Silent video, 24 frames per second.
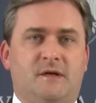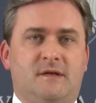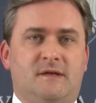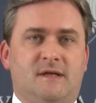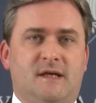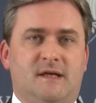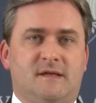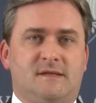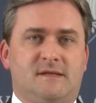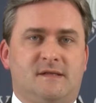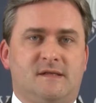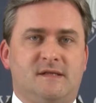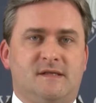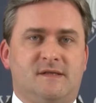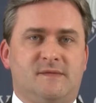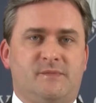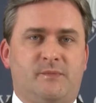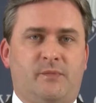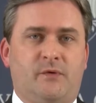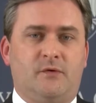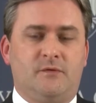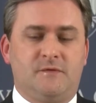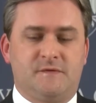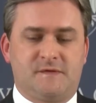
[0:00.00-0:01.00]
test is
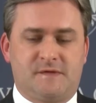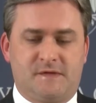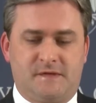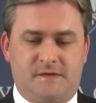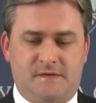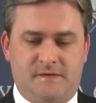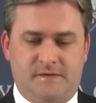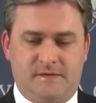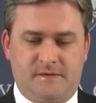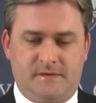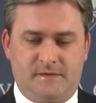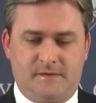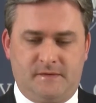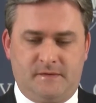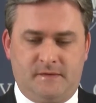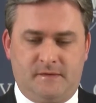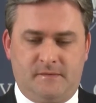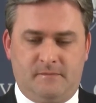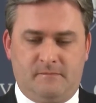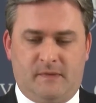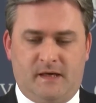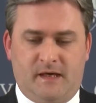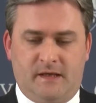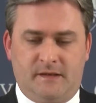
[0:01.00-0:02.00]
posed
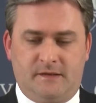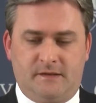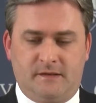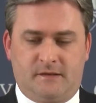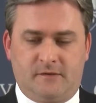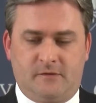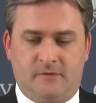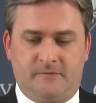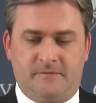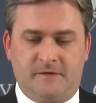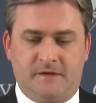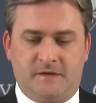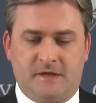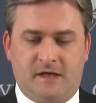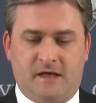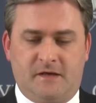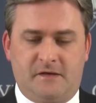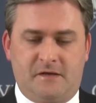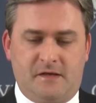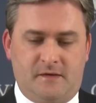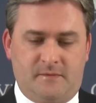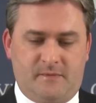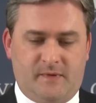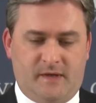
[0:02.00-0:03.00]
by the
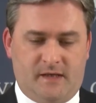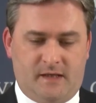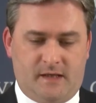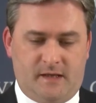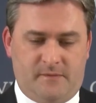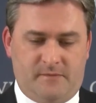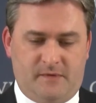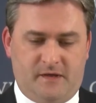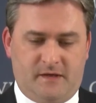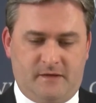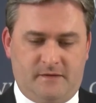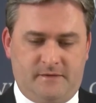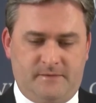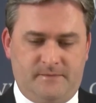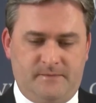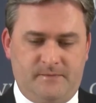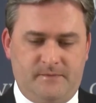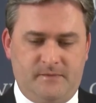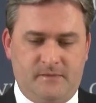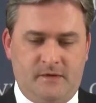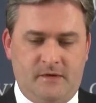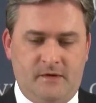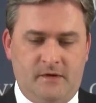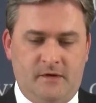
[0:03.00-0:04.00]
COVID-19 pandemic,
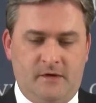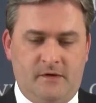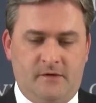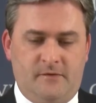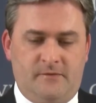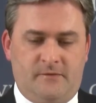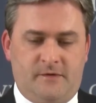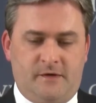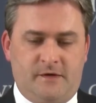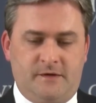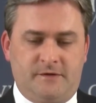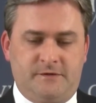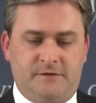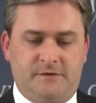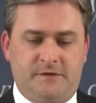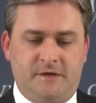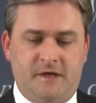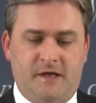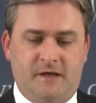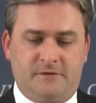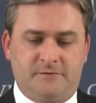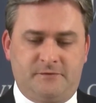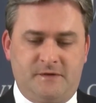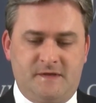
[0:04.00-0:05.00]
further
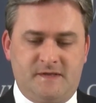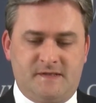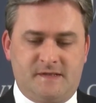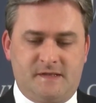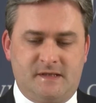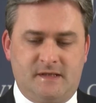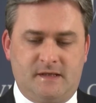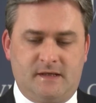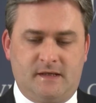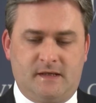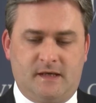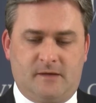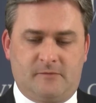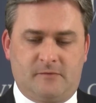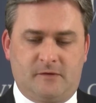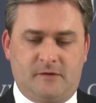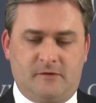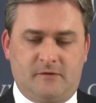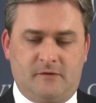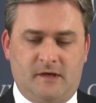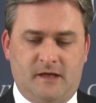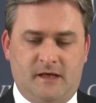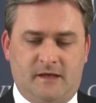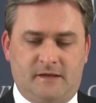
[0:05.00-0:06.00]
increasing our
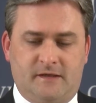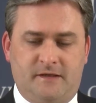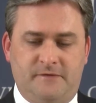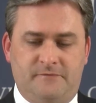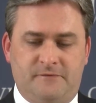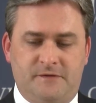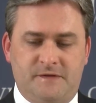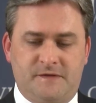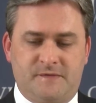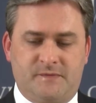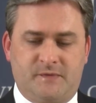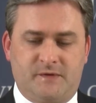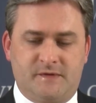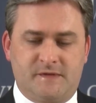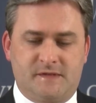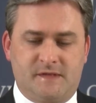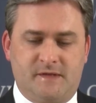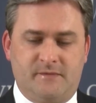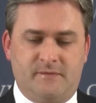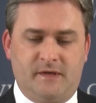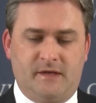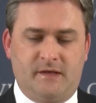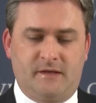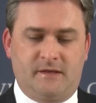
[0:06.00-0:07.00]
collective
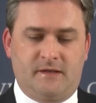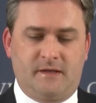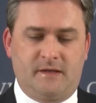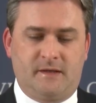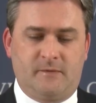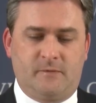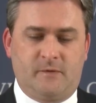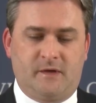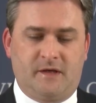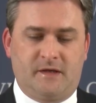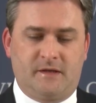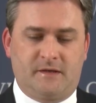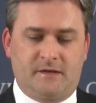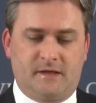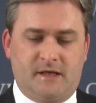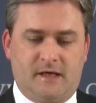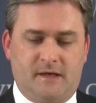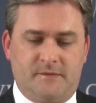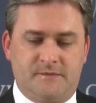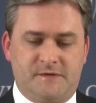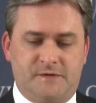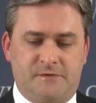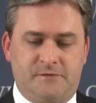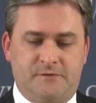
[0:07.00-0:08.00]
responsibility when it
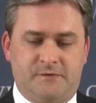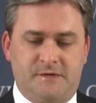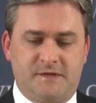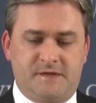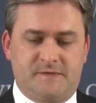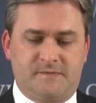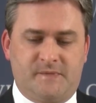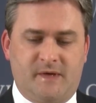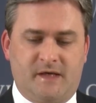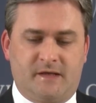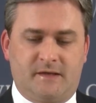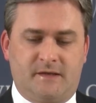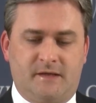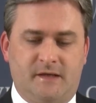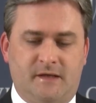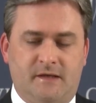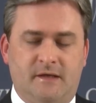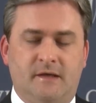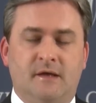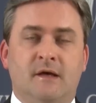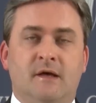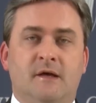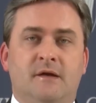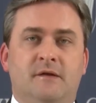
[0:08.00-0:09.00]
comes to
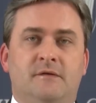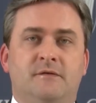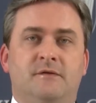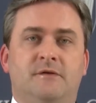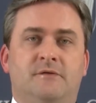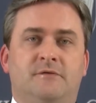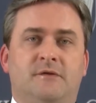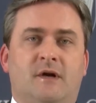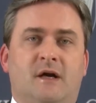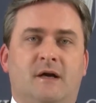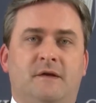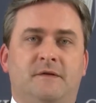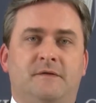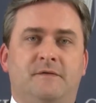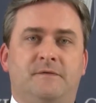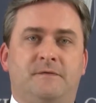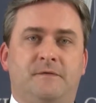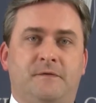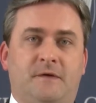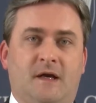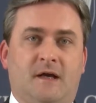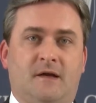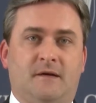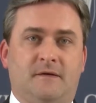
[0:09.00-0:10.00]
respecting the right
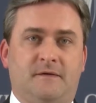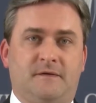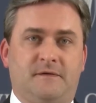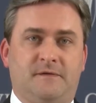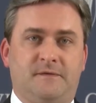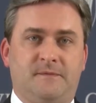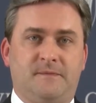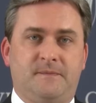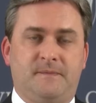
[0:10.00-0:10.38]
to health.